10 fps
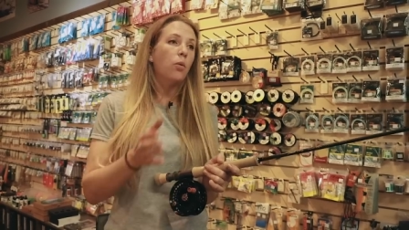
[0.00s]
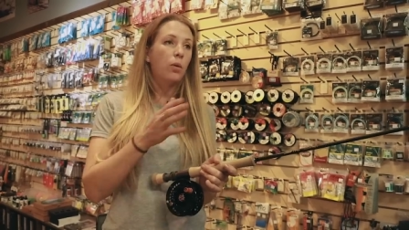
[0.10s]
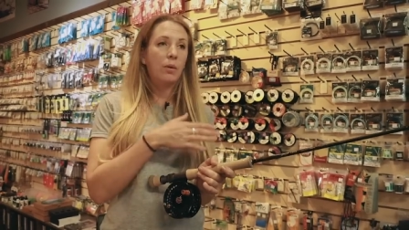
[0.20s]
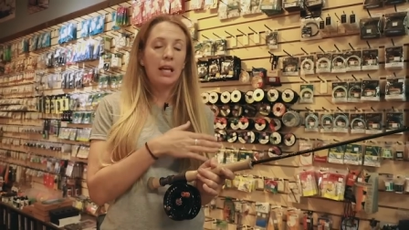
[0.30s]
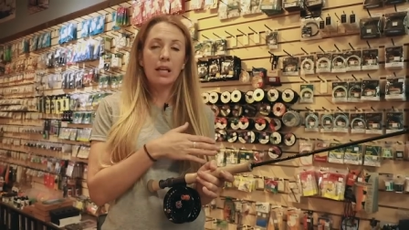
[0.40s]

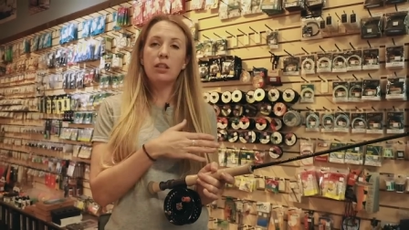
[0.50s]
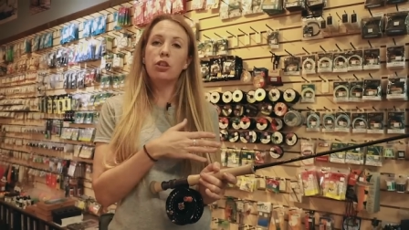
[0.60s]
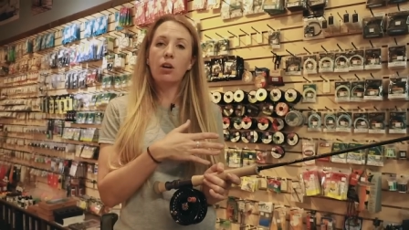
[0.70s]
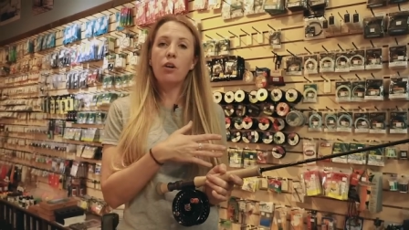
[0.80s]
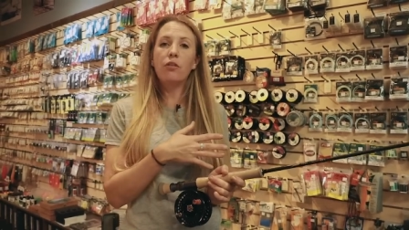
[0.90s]
When we get
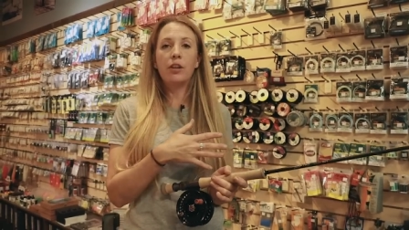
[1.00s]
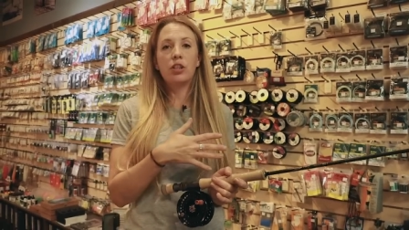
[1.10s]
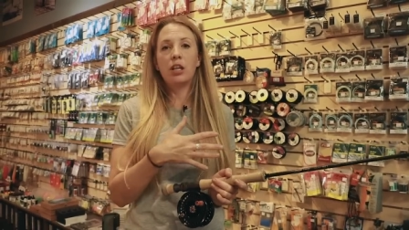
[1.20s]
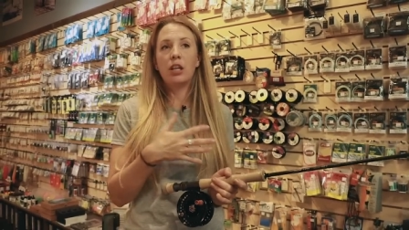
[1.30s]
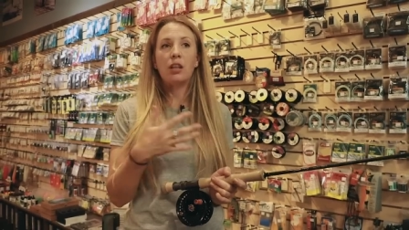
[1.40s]
into trout
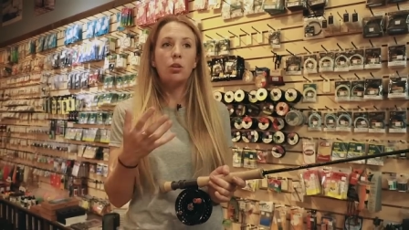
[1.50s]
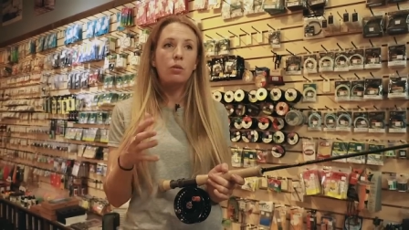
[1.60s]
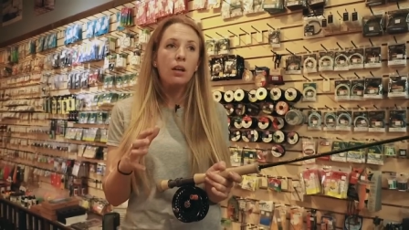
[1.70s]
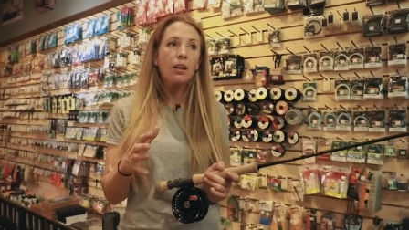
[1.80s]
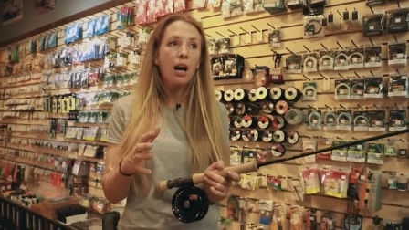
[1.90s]
fishing,
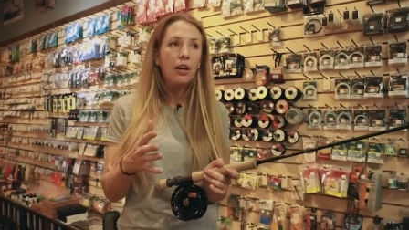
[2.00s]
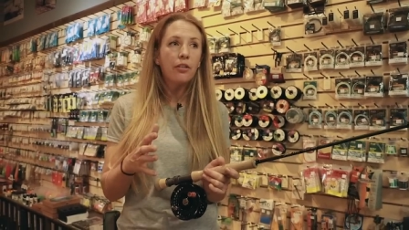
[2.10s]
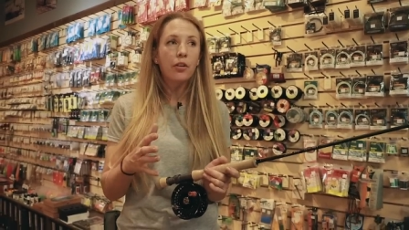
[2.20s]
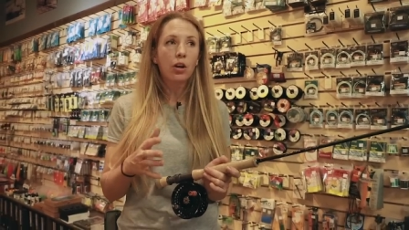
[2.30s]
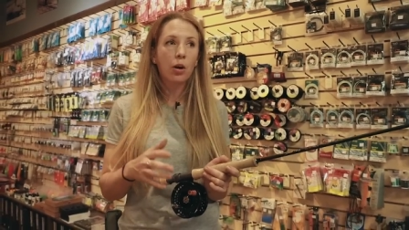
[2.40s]
you can kind
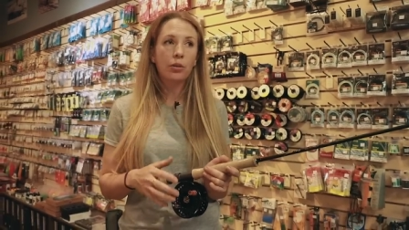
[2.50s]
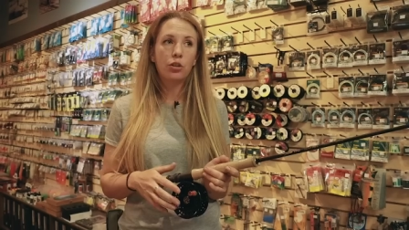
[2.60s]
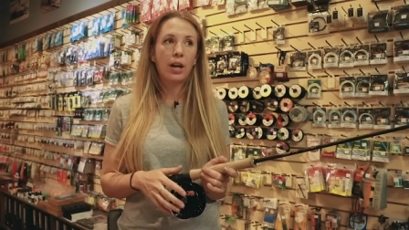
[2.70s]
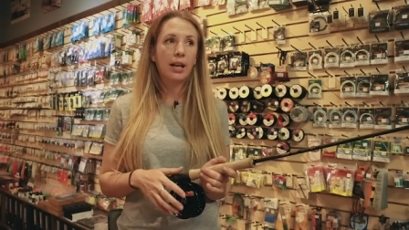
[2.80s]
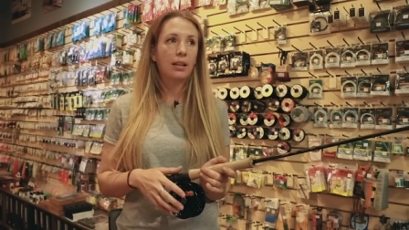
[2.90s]
of forgo the
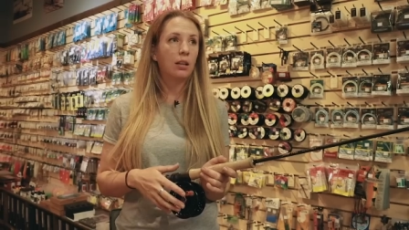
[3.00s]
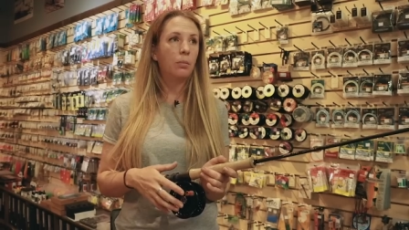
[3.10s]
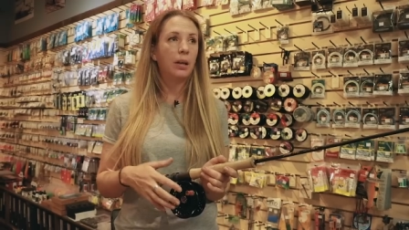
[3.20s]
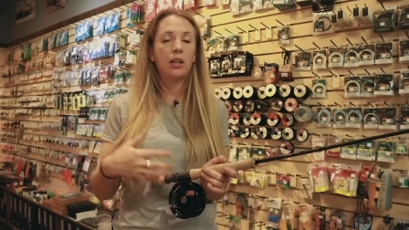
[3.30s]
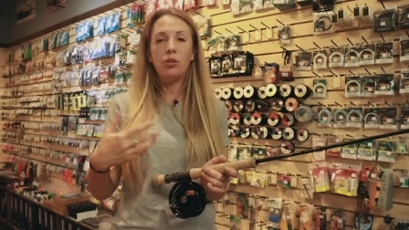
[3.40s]
drag a little
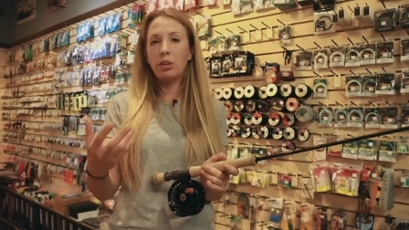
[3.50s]
bit.